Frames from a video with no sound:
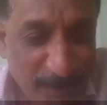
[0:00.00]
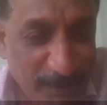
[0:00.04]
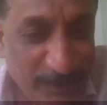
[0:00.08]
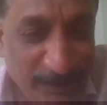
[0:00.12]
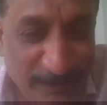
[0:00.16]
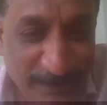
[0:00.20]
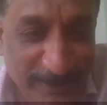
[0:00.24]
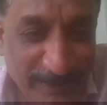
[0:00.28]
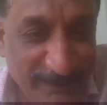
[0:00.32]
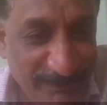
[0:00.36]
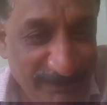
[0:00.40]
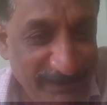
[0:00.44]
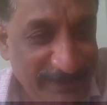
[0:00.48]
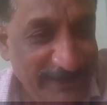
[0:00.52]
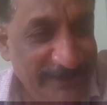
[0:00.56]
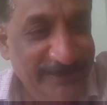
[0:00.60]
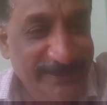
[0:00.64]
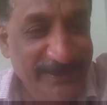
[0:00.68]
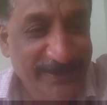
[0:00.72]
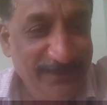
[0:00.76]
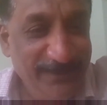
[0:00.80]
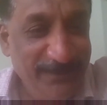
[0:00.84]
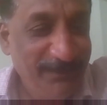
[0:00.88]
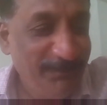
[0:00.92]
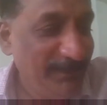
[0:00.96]
down the French
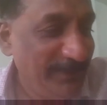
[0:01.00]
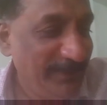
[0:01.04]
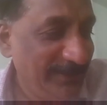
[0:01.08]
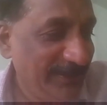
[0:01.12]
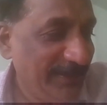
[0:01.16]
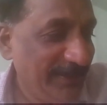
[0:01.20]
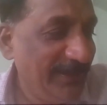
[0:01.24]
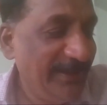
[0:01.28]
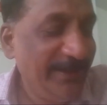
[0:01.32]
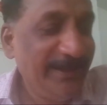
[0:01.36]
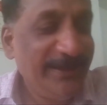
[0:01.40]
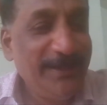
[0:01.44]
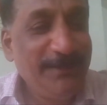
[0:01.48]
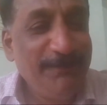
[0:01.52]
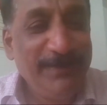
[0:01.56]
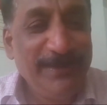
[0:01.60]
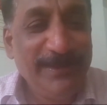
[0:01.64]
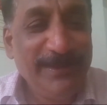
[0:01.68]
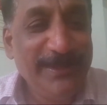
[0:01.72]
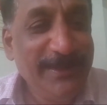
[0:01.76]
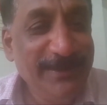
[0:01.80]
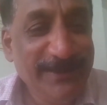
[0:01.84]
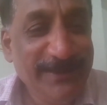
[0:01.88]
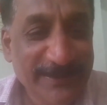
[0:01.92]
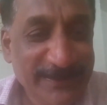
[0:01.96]
kingdom,
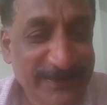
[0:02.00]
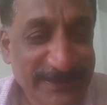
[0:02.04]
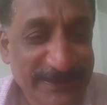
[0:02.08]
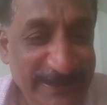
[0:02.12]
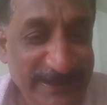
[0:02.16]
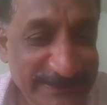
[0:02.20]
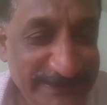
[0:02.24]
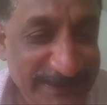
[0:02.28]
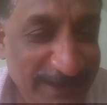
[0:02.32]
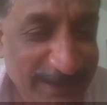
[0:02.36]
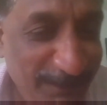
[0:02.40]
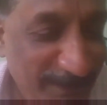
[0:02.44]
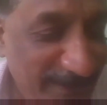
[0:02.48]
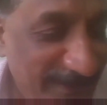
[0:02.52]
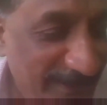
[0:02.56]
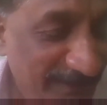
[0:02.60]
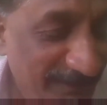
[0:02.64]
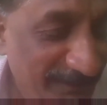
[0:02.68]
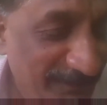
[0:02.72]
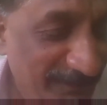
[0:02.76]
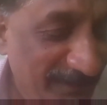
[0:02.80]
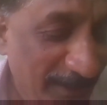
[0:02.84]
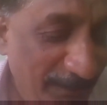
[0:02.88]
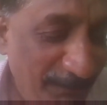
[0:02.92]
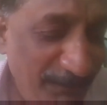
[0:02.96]
and they established a
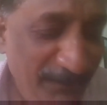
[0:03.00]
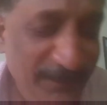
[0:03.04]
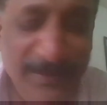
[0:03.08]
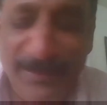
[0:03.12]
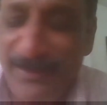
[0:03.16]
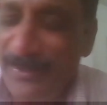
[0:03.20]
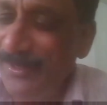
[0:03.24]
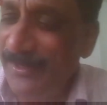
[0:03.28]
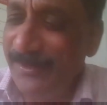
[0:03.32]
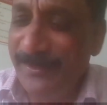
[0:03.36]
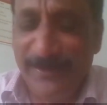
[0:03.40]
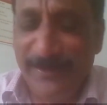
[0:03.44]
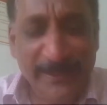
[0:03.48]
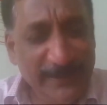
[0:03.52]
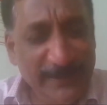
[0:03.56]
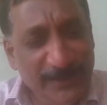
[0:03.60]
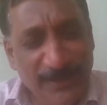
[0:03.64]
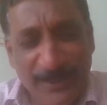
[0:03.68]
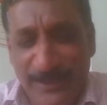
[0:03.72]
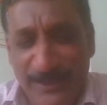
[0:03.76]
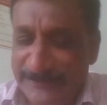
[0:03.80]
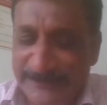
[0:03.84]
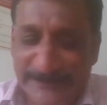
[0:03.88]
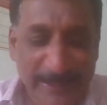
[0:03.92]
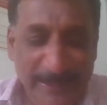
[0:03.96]
kingdom, and that
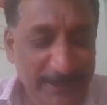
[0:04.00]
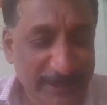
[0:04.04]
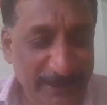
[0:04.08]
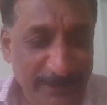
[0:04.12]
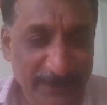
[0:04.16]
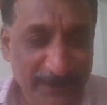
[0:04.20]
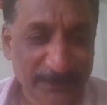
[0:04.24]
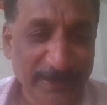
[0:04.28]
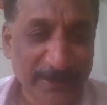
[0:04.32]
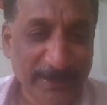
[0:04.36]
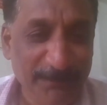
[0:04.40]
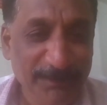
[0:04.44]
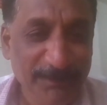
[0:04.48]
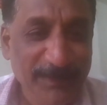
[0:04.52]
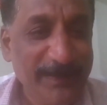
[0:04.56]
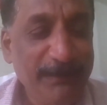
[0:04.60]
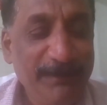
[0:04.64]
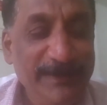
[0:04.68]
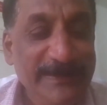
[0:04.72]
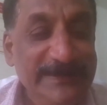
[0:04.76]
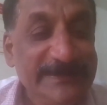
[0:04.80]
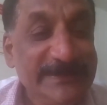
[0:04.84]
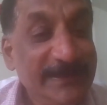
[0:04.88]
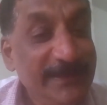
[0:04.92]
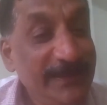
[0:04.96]
all started. Okay, that
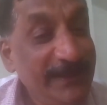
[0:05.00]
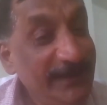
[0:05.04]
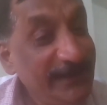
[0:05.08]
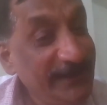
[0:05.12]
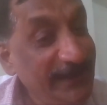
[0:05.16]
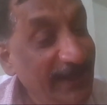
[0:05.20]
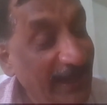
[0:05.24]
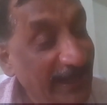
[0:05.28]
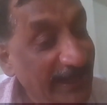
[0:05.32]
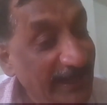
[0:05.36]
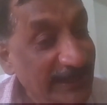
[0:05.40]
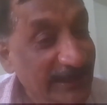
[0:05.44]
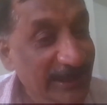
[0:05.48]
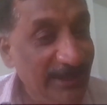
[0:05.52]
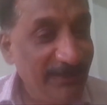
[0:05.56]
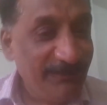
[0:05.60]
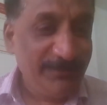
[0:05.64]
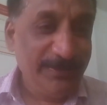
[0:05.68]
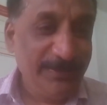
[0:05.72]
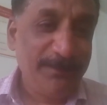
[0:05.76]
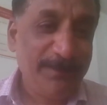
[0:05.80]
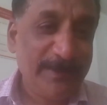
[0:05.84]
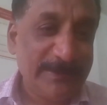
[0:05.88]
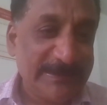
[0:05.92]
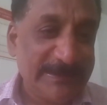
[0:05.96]
means the idea
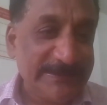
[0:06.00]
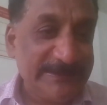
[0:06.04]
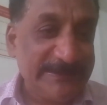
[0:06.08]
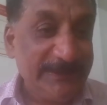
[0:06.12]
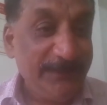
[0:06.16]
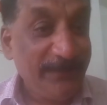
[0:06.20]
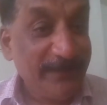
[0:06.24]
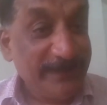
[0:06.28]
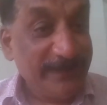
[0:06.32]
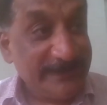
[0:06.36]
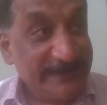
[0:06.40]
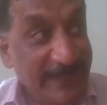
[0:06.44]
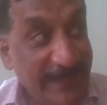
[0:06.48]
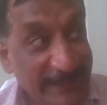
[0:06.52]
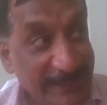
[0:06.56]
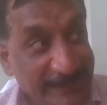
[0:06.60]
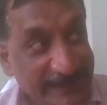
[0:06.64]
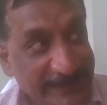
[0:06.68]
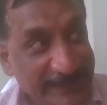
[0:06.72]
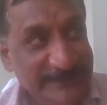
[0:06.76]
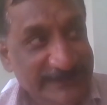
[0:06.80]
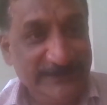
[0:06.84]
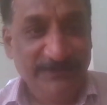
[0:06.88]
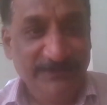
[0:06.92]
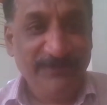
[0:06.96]
of democracy was
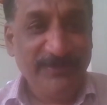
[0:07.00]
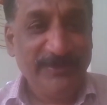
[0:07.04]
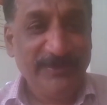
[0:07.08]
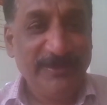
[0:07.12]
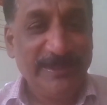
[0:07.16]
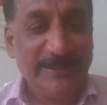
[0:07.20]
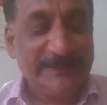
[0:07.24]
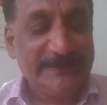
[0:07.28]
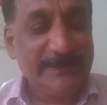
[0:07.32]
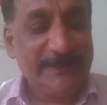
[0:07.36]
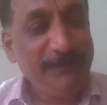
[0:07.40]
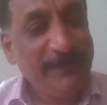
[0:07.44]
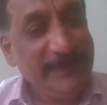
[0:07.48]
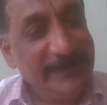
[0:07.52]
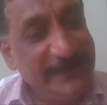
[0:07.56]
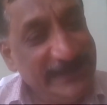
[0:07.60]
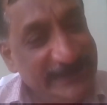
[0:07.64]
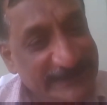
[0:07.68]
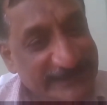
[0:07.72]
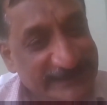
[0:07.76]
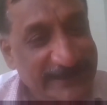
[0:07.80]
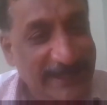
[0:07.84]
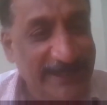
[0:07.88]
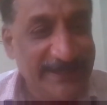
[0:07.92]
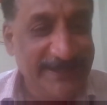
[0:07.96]
against feudalism, and
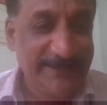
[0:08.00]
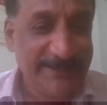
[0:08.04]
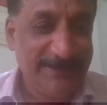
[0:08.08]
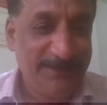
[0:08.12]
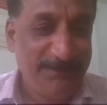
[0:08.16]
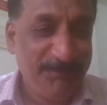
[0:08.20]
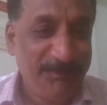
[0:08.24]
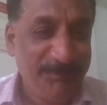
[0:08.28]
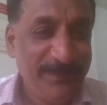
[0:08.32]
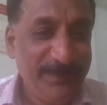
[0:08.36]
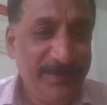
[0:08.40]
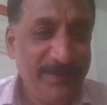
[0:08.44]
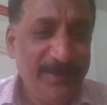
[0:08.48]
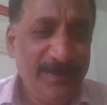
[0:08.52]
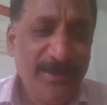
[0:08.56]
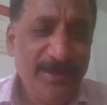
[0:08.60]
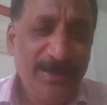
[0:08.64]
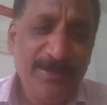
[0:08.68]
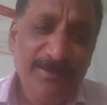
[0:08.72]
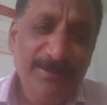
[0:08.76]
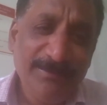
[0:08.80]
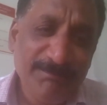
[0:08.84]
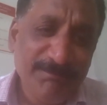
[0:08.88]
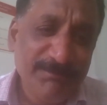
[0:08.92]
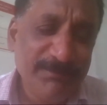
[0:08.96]
it started.
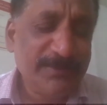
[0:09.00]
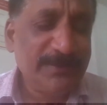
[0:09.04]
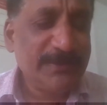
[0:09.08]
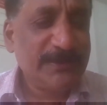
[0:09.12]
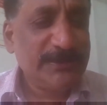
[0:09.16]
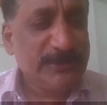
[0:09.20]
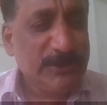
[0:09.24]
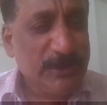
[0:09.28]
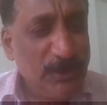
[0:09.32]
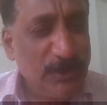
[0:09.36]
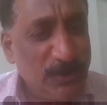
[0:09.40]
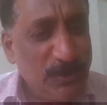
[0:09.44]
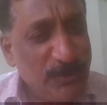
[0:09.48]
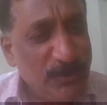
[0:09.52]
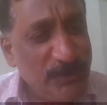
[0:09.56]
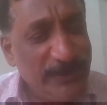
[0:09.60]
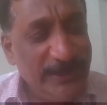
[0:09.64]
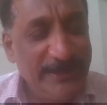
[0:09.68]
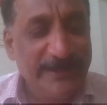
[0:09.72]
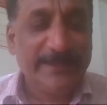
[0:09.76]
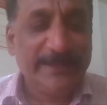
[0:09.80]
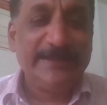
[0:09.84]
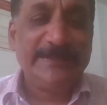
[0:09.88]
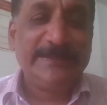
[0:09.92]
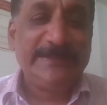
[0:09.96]
And
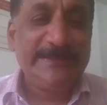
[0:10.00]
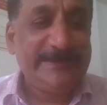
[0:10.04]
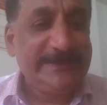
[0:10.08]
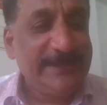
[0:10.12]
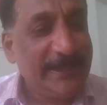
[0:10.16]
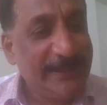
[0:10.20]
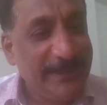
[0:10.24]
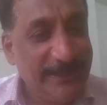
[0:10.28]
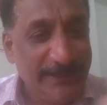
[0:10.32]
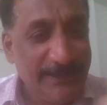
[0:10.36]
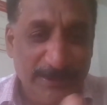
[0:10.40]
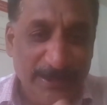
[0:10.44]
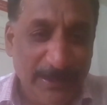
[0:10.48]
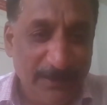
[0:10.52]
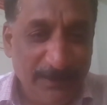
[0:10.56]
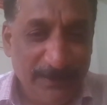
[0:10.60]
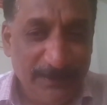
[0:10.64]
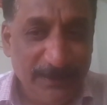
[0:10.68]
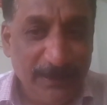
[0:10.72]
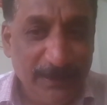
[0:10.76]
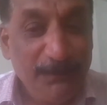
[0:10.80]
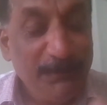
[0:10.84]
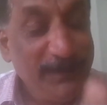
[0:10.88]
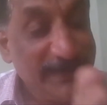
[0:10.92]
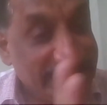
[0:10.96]
slowly countries started
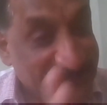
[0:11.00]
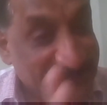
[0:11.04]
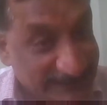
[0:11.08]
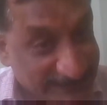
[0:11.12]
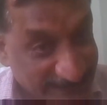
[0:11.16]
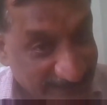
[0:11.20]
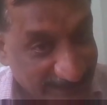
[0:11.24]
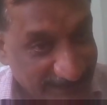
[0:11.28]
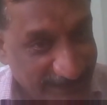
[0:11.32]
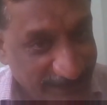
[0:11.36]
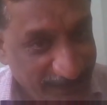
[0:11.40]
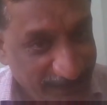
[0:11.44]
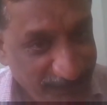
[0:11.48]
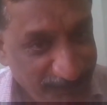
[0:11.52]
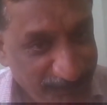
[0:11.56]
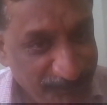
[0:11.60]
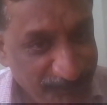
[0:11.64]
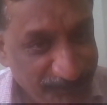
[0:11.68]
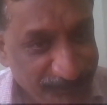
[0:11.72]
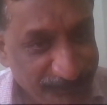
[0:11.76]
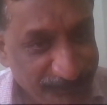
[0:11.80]
going that, but still then,